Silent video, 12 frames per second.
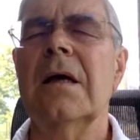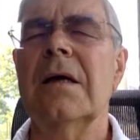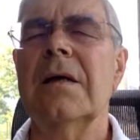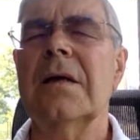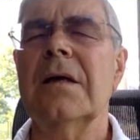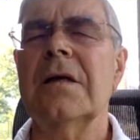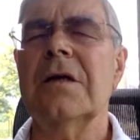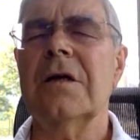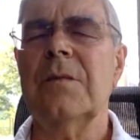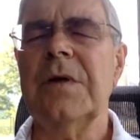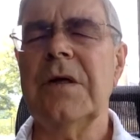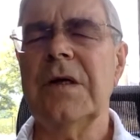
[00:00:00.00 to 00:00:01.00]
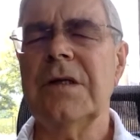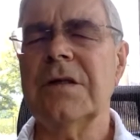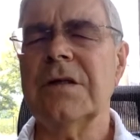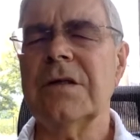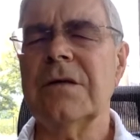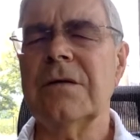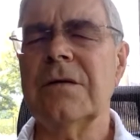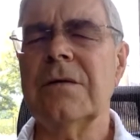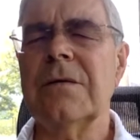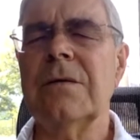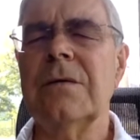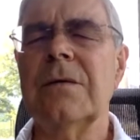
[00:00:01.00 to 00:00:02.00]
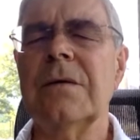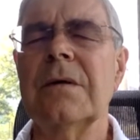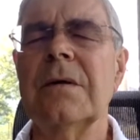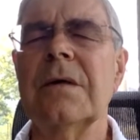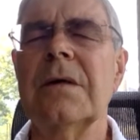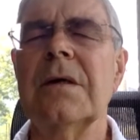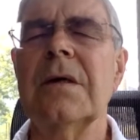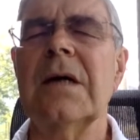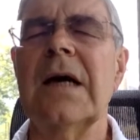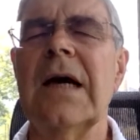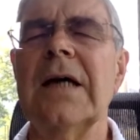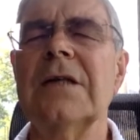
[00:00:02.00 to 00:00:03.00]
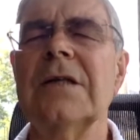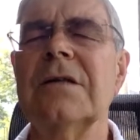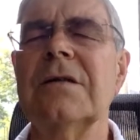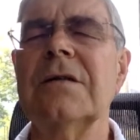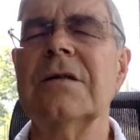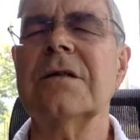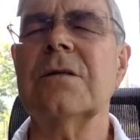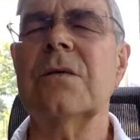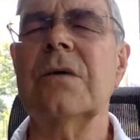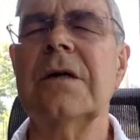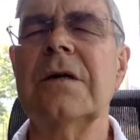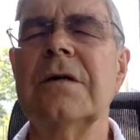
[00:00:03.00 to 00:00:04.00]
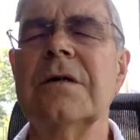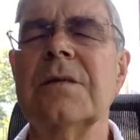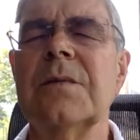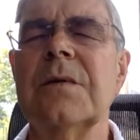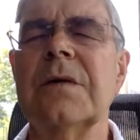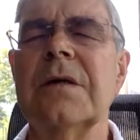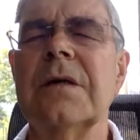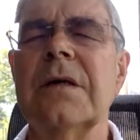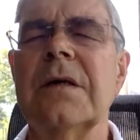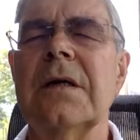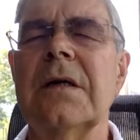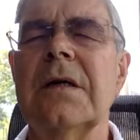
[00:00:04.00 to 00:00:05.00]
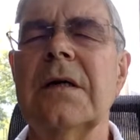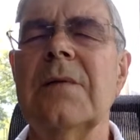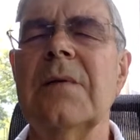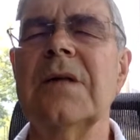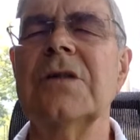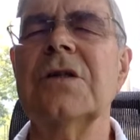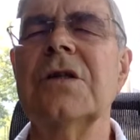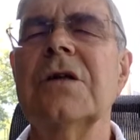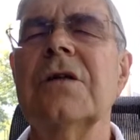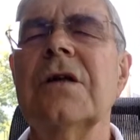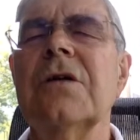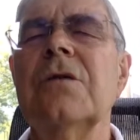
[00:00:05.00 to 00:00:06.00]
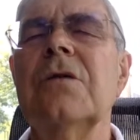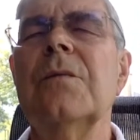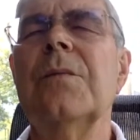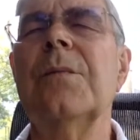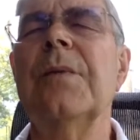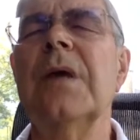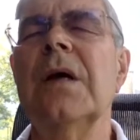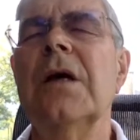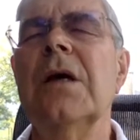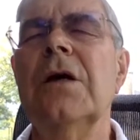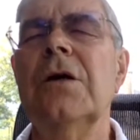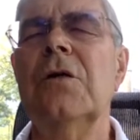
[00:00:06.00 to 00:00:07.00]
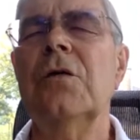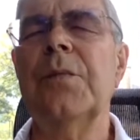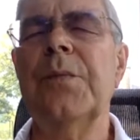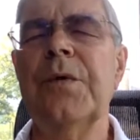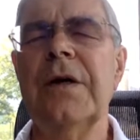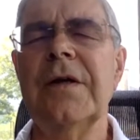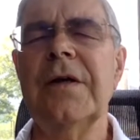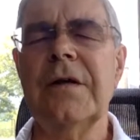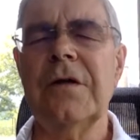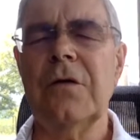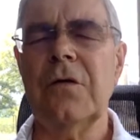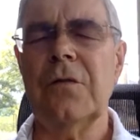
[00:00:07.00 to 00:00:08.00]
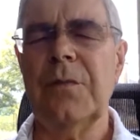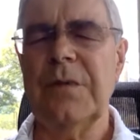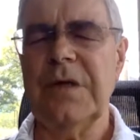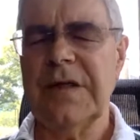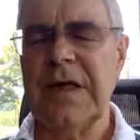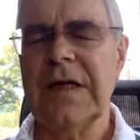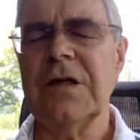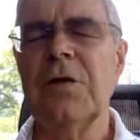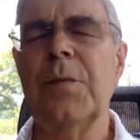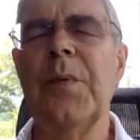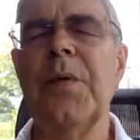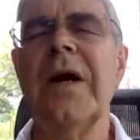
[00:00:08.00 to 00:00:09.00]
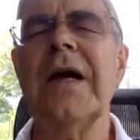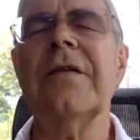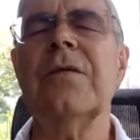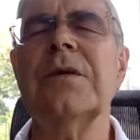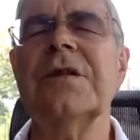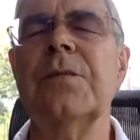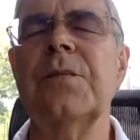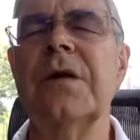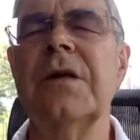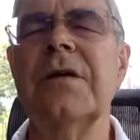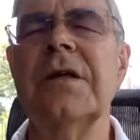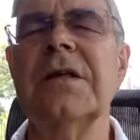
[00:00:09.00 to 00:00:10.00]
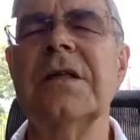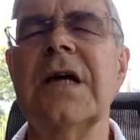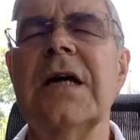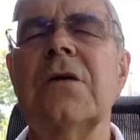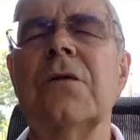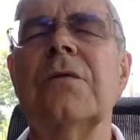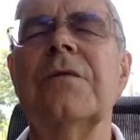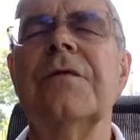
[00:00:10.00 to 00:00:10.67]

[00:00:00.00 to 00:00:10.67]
And then you can begin to add to this awareness by imagining that you're breathing, you're taking your breath as you breathe in down